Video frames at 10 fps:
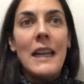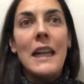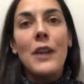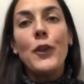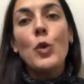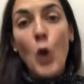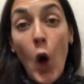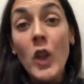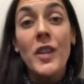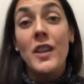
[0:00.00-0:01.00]
if you
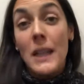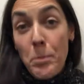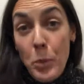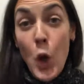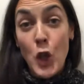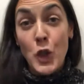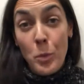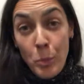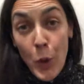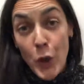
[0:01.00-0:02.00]
constantly push,
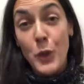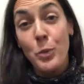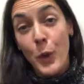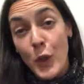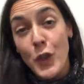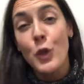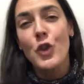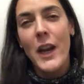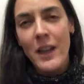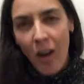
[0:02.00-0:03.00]
you
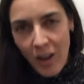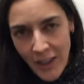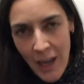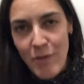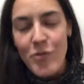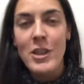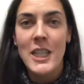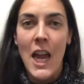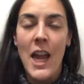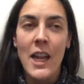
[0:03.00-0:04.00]
train hard every
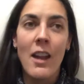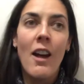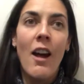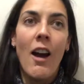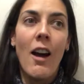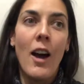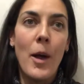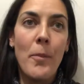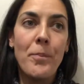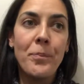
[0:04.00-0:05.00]
day,
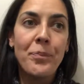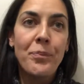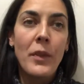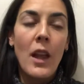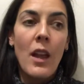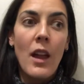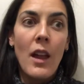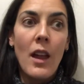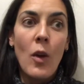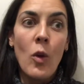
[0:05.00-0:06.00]

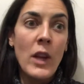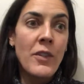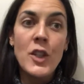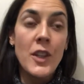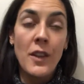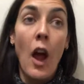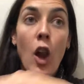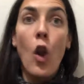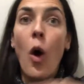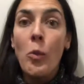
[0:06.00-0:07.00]
or even just a
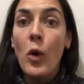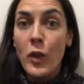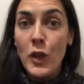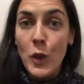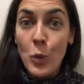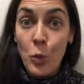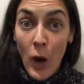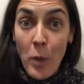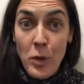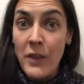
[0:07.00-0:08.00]
lot more than you
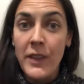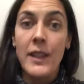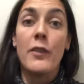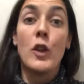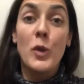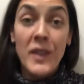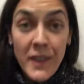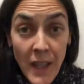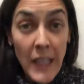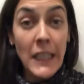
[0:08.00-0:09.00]
were previously, if you
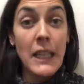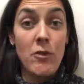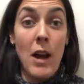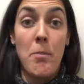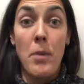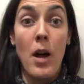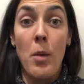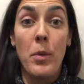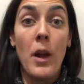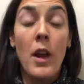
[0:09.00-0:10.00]
suddenly ramp
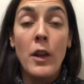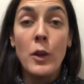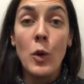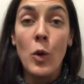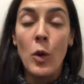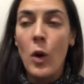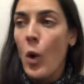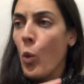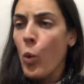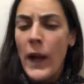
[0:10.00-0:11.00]
up your
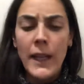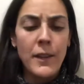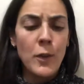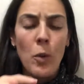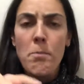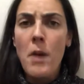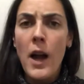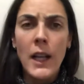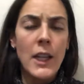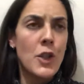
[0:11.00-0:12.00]
weights, your
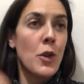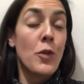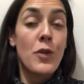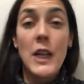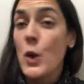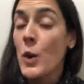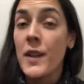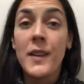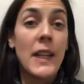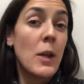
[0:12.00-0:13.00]
mileage, your
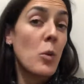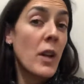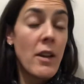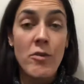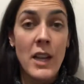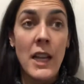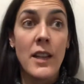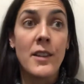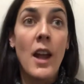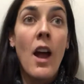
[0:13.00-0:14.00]
frequency, whatever it is,